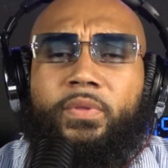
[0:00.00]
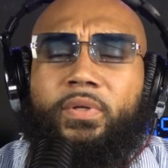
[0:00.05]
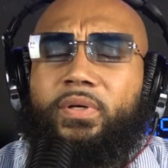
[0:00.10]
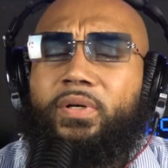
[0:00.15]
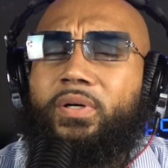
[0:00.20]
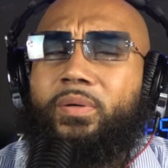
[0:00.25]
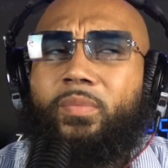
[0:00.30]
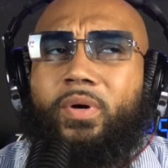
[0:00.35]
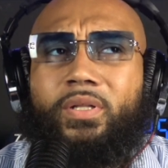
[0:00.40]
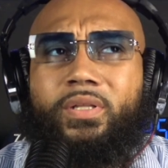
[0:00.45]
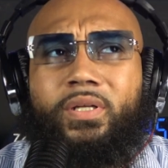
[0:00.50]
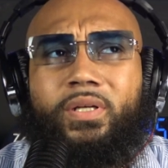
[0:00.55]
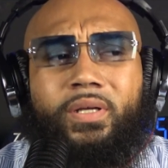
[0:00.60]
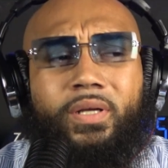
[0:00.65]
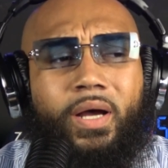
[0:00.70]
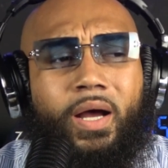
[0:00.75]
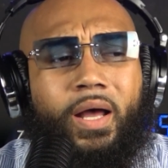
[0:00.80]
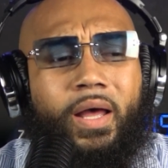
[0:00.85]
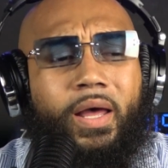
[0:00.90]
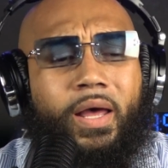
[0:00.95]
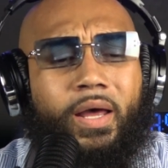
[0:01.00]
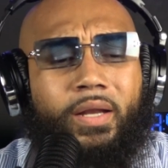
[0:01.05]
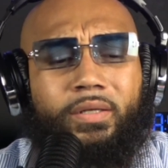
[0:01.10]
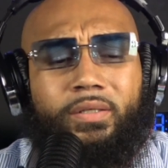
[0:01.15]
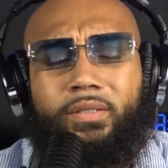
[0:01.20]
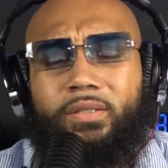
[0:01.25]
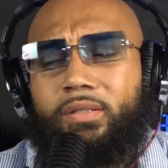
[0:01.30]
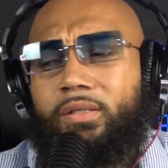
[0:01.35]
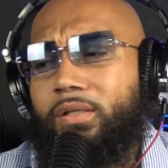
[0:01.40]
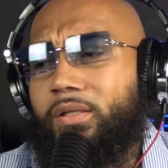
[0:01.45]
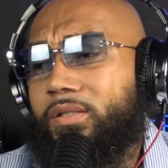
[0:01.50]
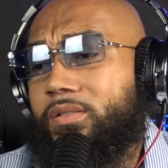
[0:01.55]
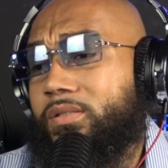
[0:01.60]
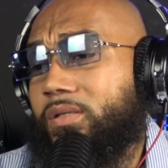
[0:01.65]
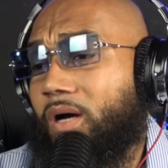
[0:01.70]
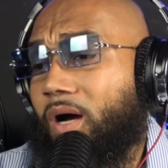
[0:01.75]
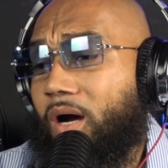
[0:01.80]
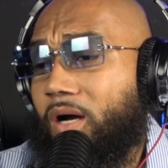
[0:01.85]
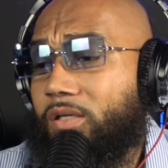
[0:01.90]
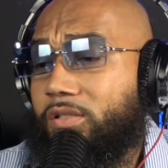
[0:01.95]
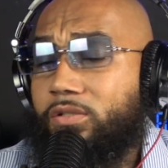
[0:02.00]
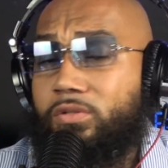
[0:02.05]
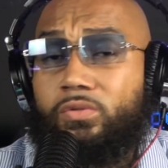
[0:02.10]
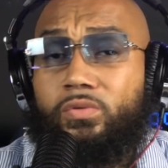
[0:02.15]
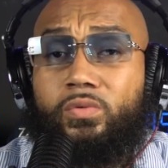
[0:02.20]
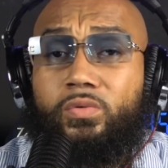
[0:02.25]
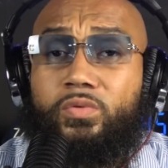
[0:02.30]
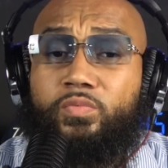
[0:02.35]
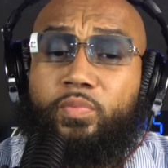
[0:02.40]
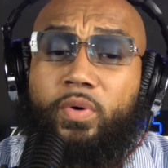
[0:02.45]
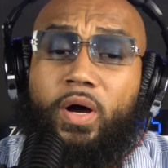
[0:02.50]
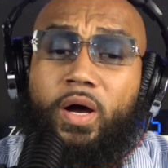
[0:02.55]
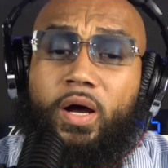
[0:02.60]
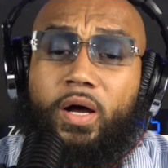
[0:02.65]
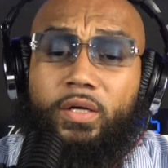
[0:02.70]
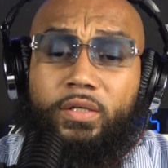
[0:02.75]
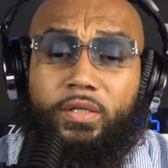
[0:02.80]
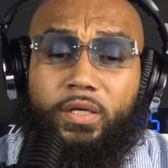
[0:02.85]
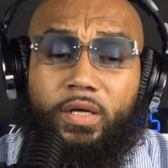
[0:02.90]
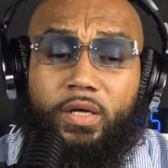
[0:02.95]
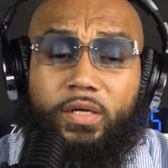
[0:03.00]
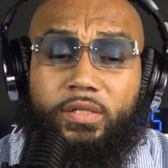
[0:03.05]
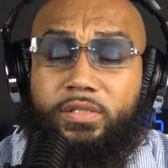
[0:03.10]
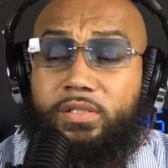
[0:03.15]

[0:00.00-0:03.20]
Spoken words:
I think I had a Untied Shoes podcast.